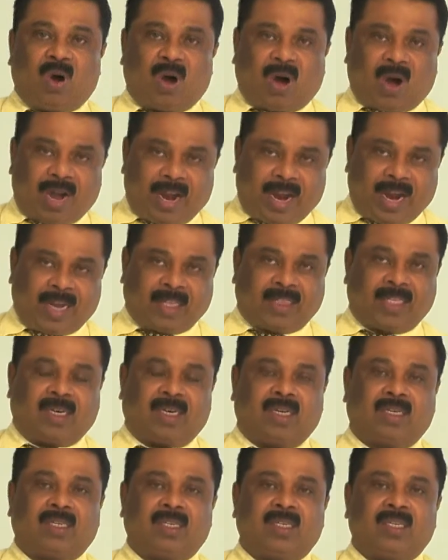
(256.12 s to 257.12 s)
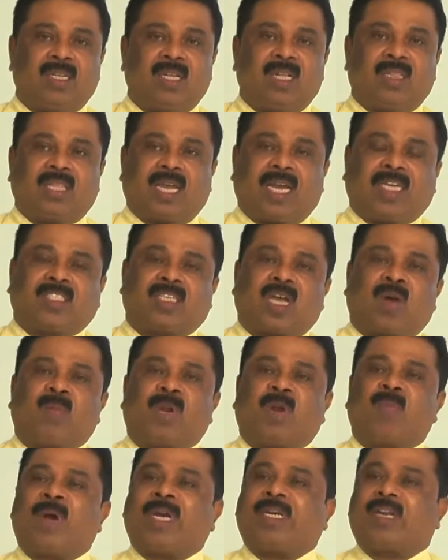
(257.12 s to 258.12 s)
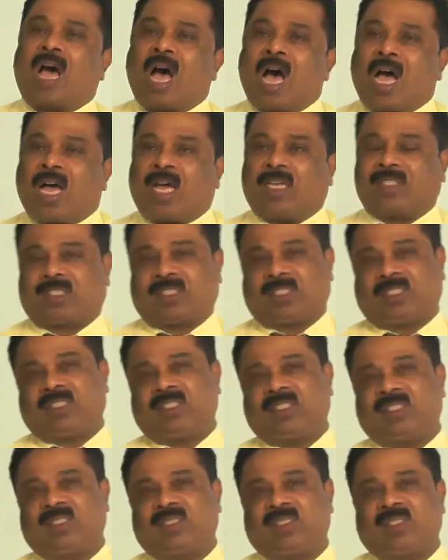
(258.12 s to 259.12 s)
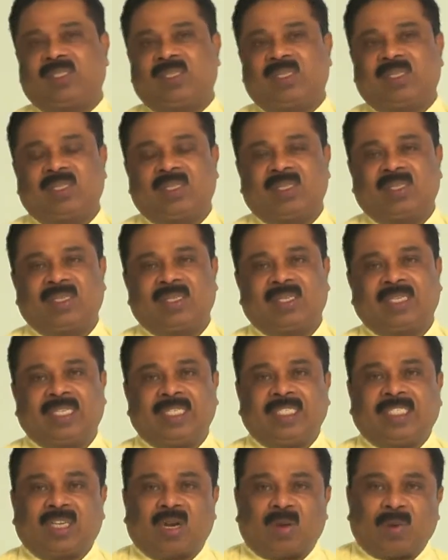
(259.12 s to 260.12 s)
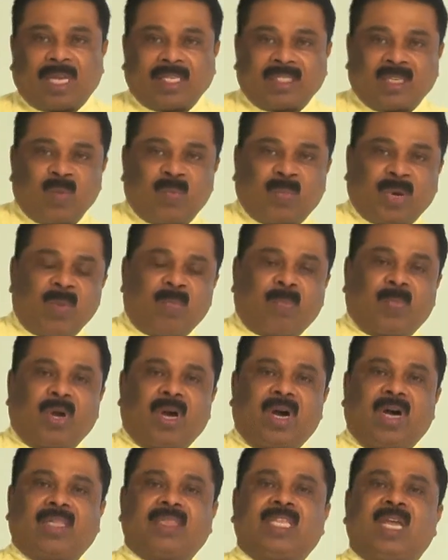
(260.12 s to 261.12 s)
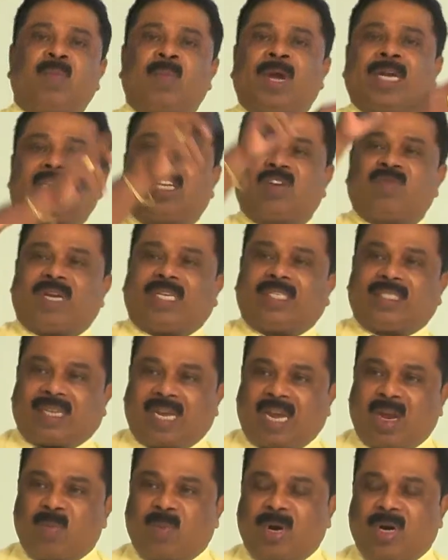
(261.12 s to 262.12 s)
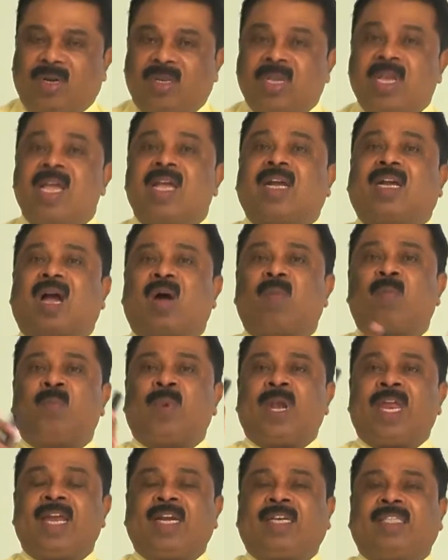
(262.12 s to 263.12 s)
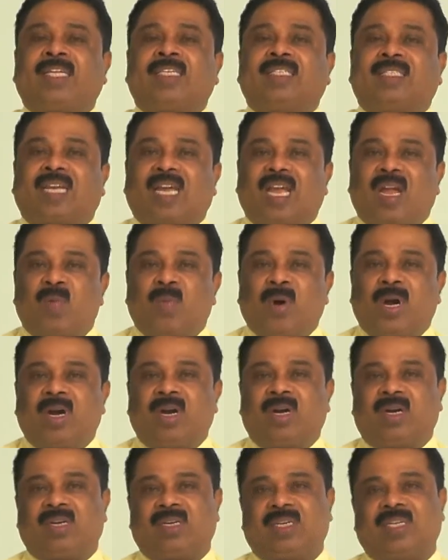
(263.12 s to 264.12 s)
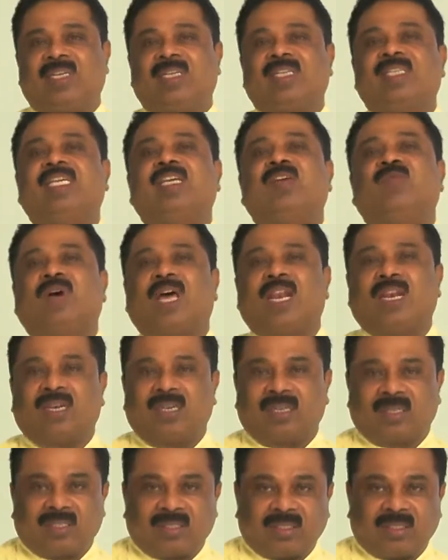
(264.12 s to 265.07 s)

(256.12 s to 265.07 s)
Either the examiner might ask, instead of asking prepare, they might give a table. Complete the table given.